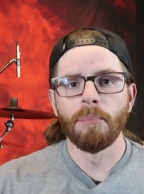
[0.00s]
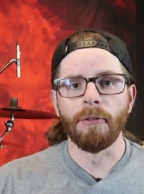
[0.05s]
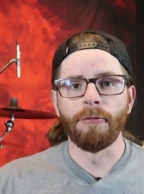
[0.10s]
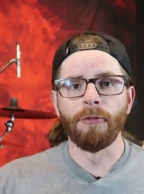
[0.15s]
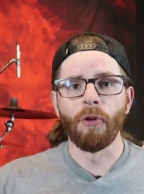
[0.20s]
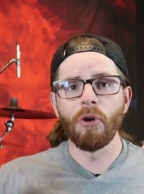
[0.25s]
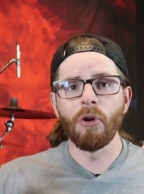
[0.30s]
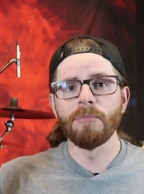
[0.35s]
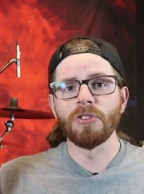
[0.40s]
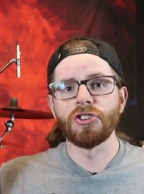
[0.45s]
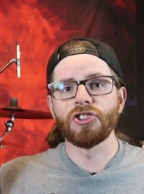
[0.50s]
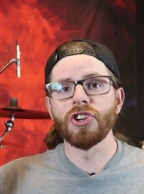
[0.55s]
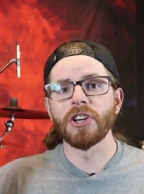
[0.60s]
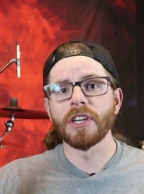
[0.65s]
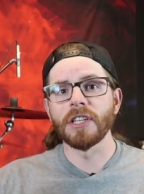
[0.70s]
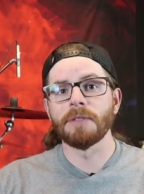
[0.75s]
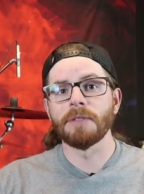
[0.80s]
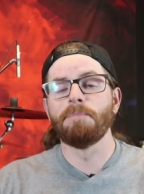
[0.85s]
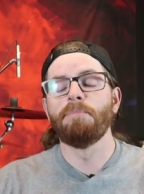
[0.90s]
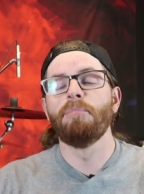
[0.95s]
Before
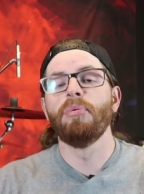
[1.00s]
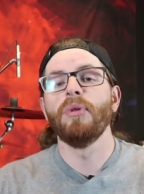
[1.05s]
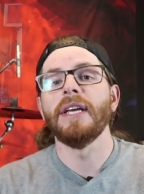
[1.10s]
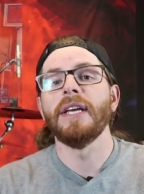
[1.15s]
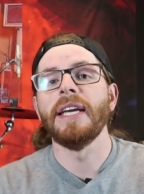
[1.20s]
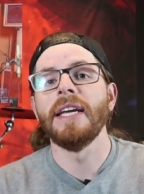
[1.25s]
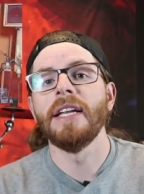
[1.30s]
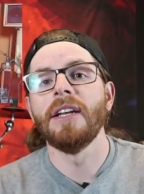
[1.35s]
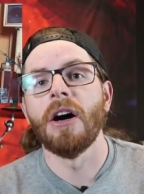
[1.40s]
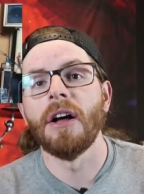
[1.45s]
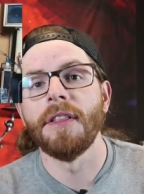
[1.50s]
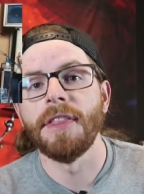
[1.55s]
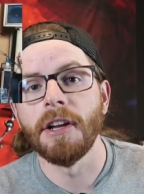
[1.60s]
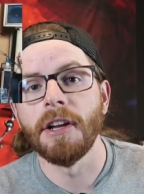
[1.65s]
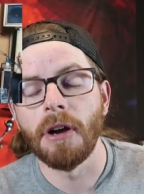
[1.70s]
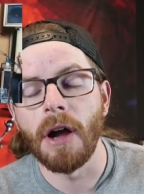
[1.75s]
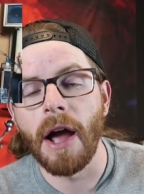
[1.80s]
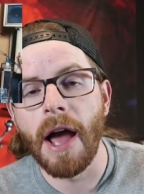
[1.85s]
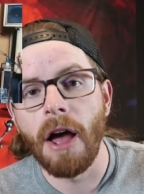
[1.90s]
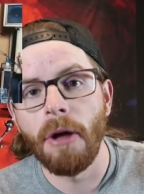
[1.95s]
Meshuggah's Bleed on
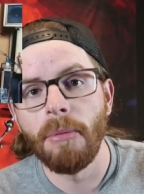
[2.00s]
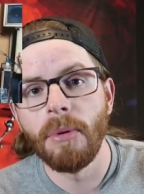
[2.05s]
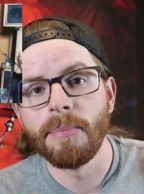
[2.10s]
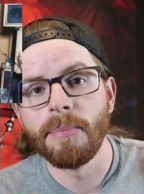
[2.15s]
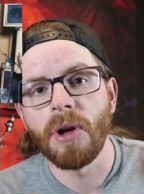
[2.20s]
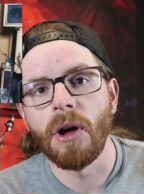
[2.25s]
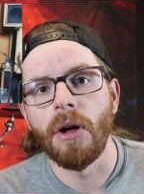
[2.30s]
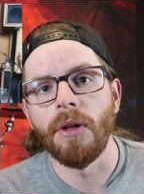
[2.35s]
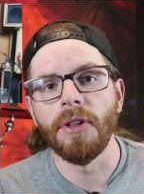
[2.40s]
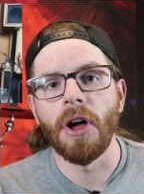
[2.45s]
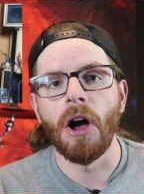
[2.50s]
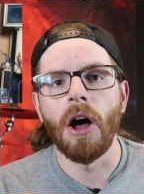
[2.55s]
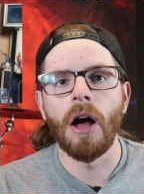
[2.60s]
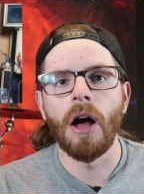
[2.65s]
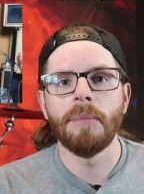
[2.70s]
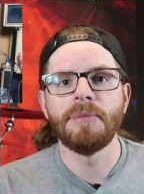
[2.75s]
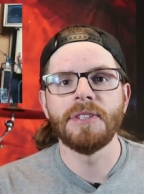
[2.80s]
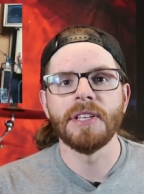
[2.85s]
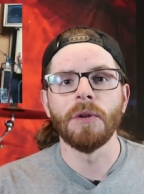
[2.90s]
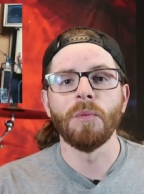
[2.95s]
their album called
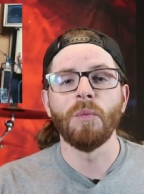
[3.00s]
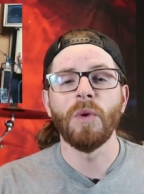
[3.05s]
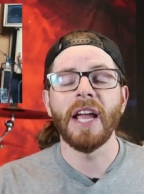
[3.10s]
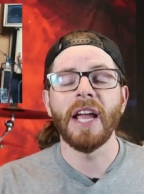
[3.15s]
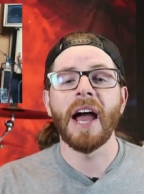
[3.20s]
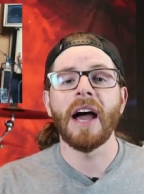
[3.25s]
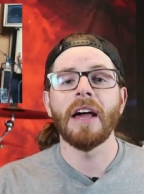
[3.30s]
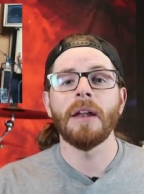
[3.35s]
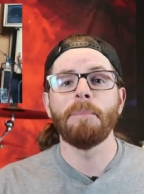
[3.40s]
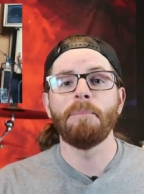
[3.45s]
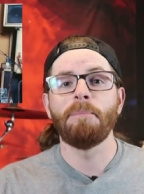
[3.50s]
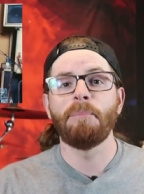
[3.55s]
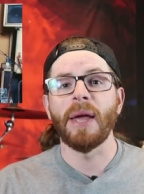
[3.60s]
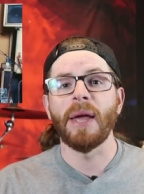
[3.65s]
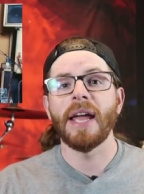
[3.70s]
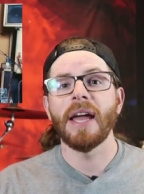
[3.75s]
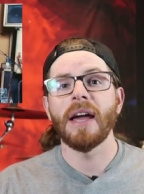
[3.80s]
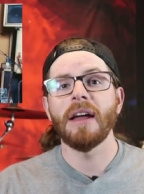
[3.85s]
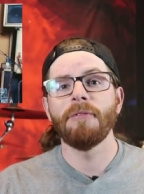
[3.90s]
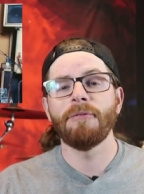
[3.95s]
obZen, we had a
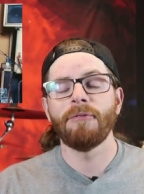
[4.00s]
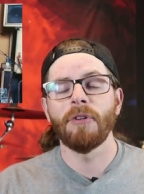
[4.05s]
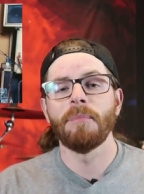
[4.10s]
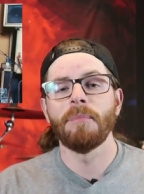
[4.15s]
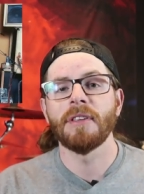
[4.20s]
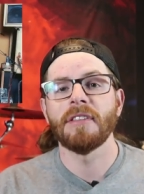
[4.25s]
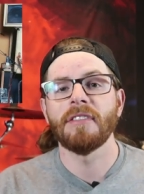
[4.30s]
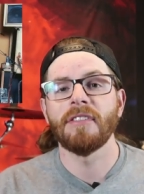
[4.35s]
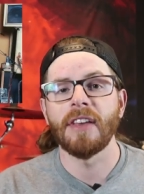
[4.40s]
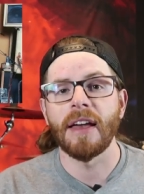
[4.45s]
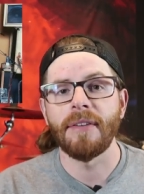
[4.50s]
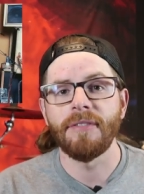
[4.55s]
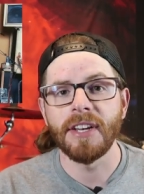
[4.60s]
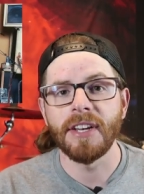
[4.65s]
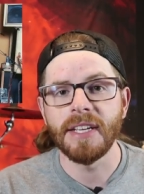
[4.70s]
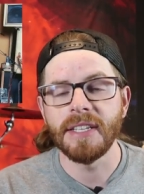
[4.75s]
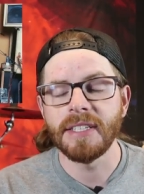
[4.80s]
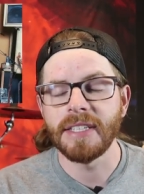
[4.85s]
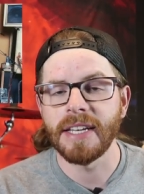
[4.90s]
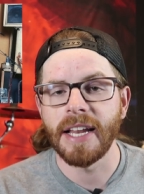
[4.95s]
band from the
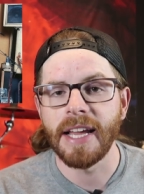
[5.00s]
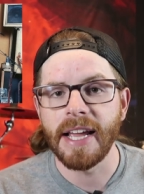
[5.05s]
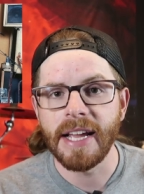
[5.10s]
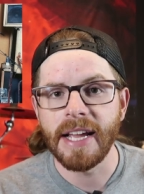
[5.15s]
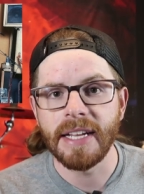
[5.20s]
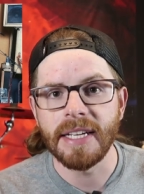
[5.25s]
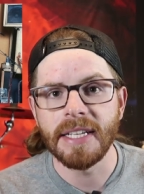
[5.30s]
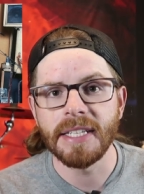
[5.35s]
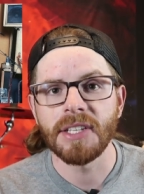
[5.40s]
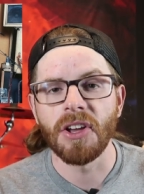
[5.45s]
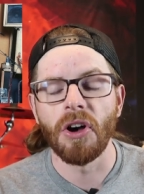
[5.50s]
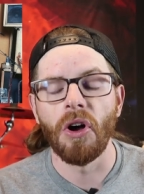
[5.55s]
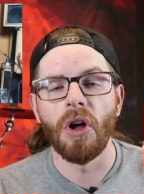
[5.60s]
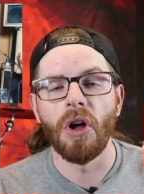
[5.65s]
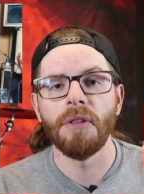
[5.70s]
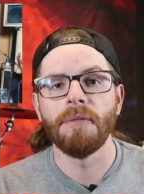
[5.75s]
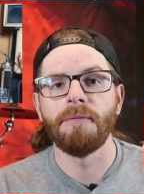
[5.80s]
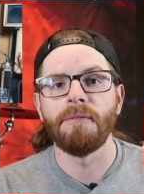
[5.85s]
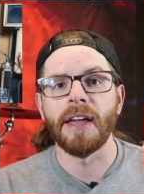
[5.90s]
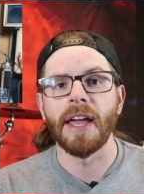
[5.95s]
70s and 80s
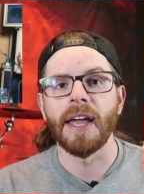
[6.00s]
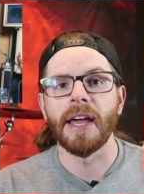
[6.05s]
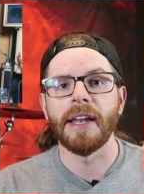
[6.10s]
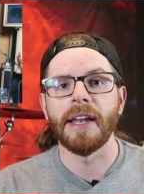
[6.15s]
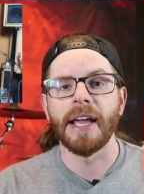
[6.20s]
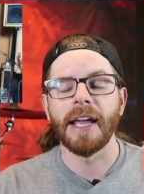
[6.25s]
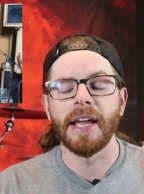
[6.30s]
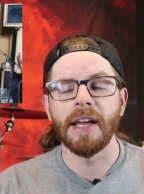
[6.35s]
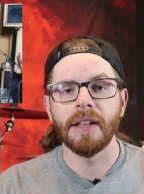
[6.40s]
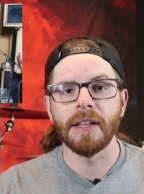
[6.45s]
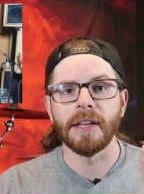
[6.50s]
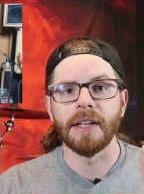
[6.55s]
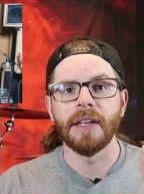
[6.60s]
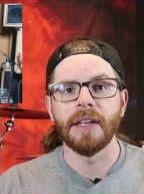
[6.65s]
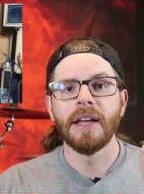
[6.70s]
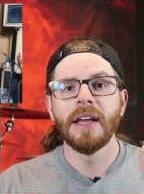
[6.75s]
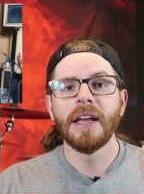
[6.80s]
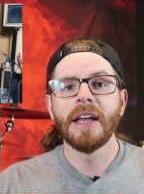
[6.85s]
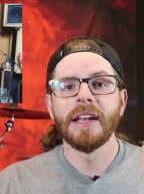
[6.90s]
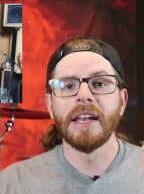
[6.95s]
called Van Halen.
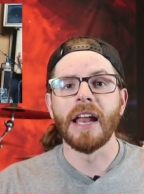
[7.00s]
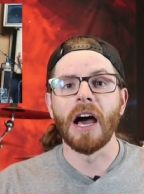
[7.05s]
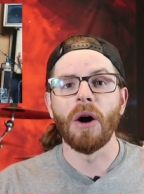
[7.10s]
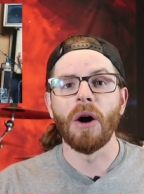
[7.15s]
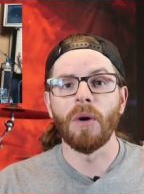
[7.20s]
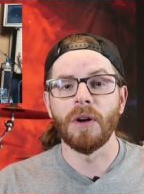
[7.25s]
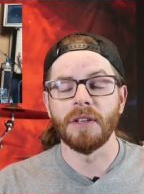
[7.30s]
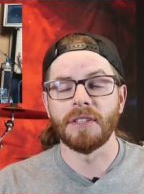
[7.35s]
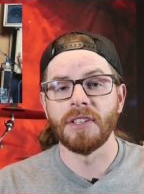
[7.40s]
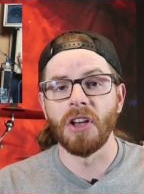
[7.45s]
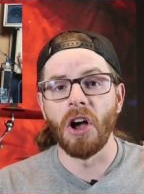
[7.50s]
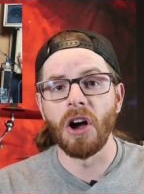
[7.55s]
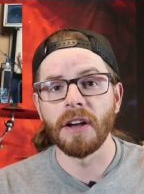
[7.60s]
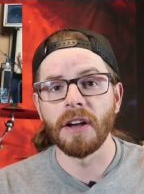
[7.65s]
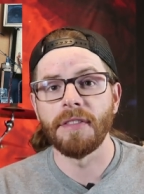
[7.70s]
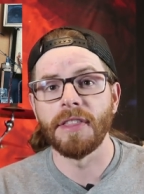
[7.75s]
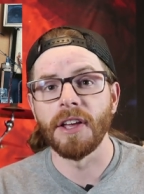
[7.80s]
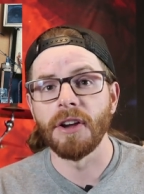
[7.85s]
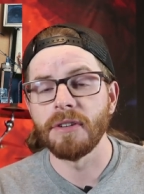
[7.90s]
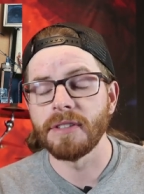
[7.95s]
Now, a song
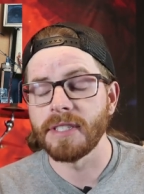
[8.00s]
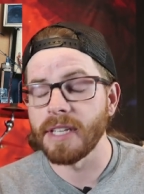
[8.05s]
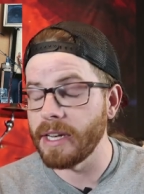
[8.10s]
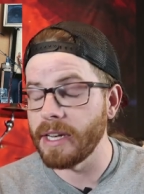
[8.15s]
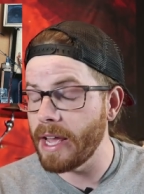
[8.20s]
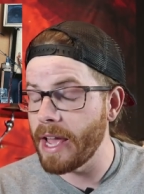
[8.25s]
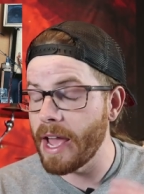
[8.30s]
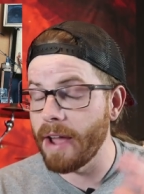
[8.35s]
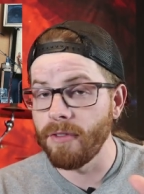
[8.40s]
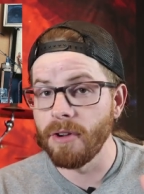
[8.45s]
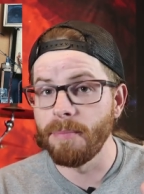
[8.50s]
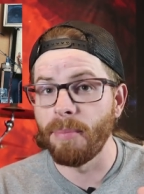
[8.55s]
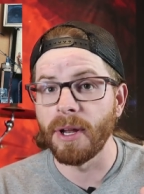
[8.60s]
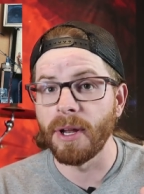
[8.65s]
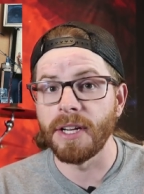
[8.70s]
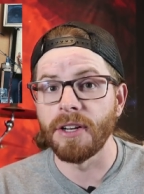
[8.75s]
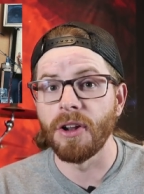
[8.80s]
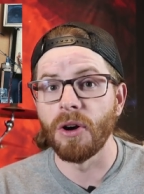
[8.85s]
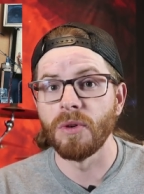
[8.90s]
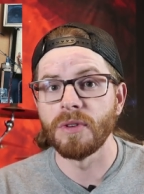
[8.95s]
of theirs that
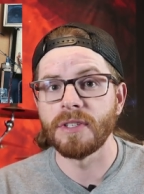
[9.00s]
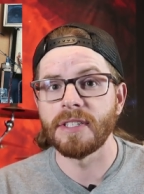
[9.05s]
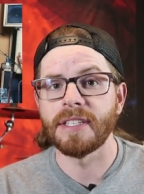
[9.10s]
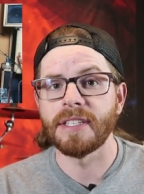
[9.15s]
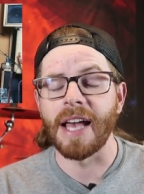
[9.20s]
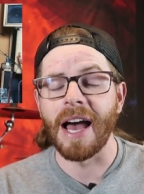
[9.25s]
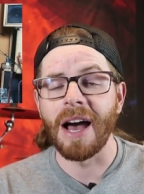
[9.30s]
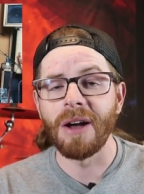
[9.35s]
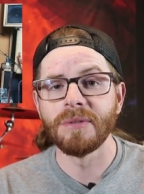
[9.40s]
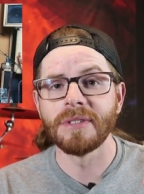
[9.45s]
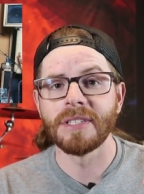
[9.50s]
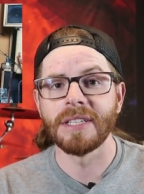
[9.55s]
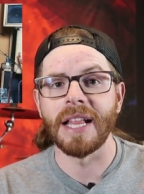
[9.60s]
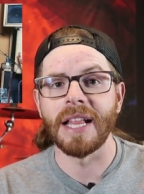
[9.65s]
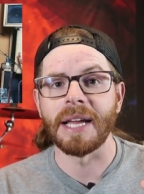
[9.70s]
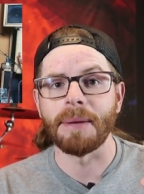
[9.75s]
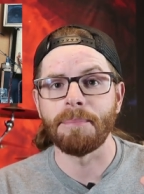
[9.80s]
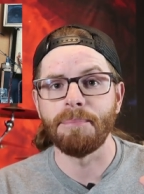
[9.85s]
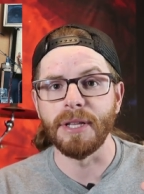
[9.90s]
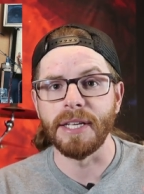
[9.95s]
everybody knows sounds
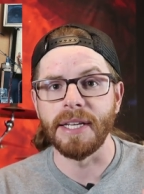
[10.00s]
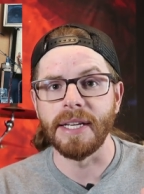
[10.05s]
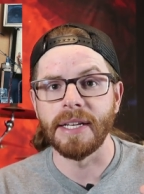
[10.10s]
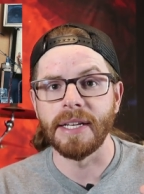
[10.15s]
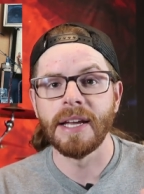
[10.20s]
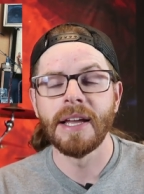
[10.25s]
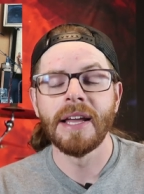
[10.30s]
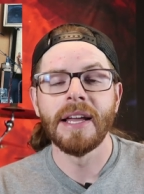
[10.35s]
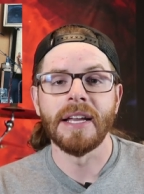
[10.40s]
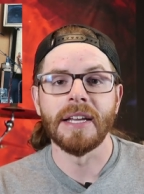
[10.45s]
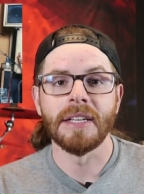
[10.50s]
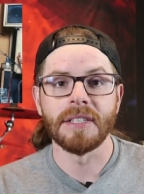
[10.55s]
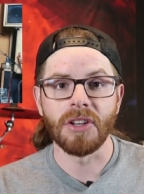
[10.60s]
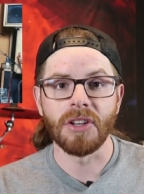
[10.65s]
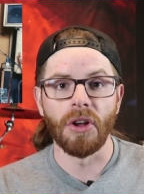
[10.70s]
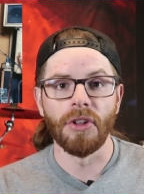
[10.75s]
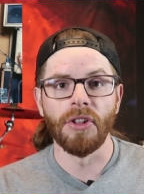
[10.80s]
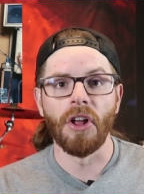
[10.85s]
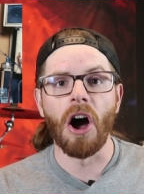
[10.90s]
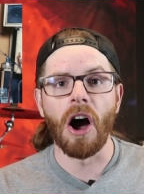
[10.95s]
like Bleed is
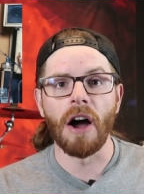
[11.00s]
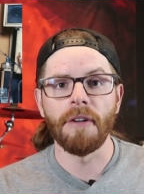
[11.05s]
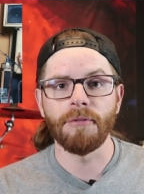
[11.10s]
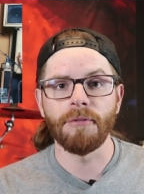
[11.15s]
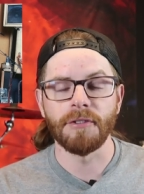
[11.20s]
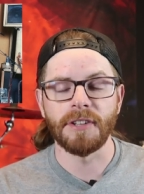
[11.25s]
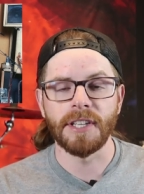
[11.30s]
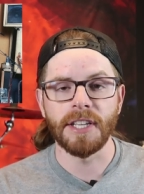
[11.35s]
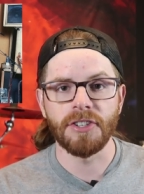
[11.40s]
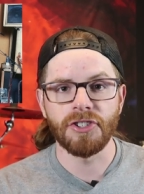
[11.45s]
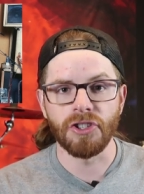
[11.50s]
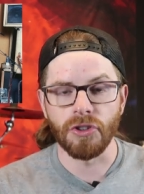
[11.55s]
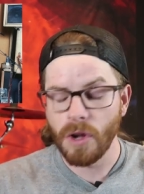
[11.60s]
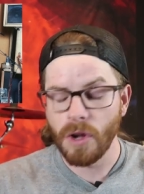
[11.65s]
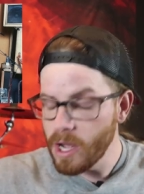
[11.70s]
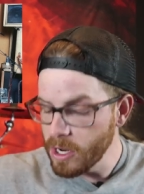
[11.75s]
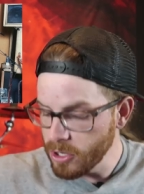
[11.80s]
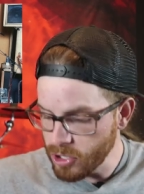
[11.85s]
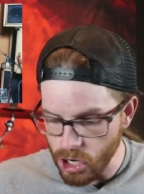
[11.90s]
called Hot for Teacher.